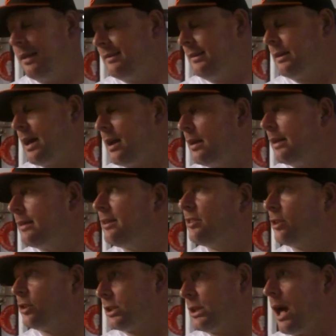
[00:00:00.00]
I look at it like
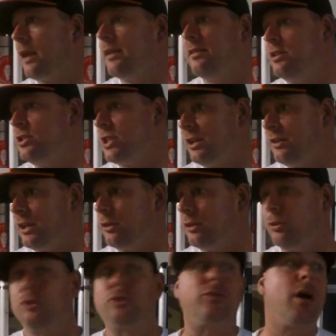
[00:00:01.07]
this. There's a lot of DJs
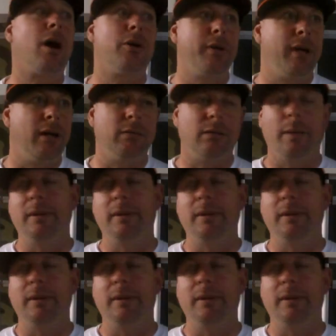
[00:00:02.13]
that do Serato now.